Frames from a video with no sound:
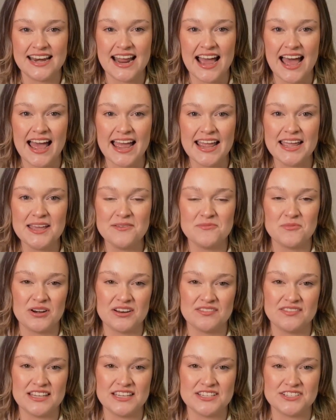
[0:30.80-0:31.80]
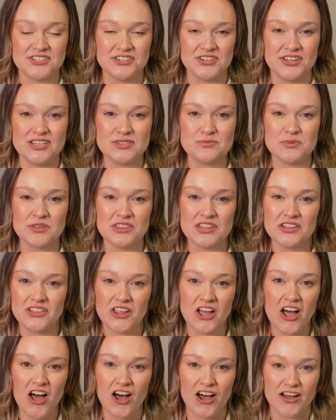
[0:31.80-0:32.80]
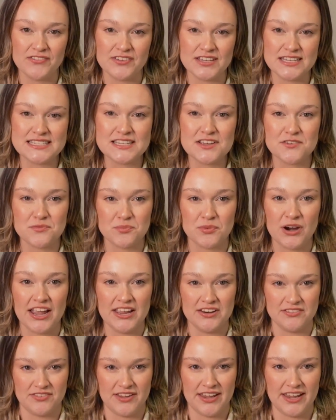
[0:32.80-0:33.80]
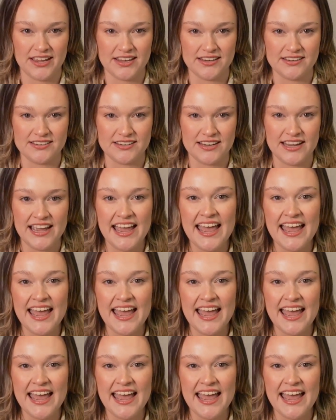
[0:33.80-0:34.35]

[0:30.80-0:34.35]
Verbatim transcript: and I am one of the attorneys with the law office of Bryan Fagan.